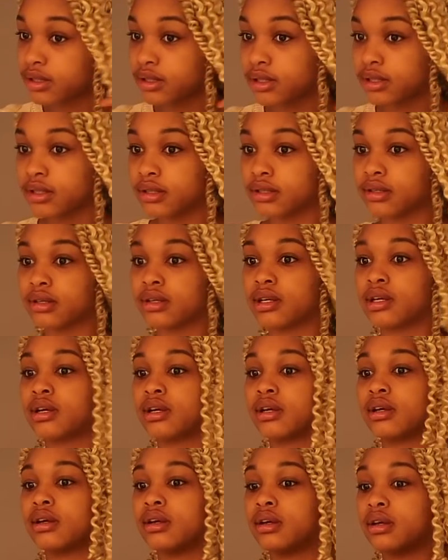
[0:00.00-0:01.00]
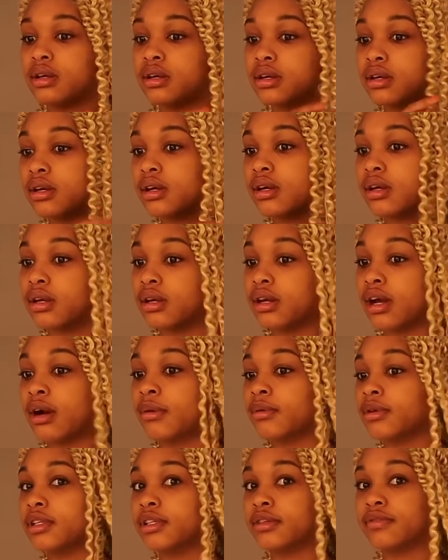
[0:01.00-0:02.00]
could, and I
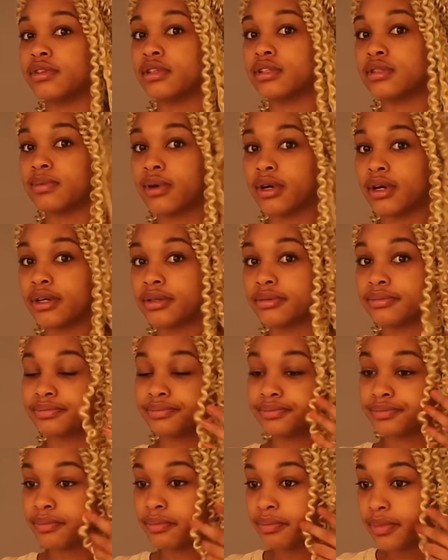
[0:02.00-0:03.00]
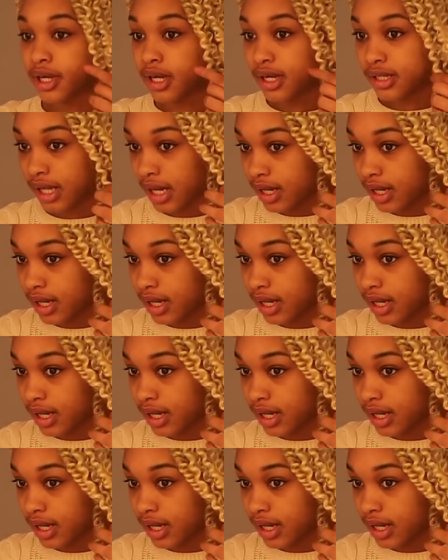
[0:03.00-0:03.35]
would leave this part because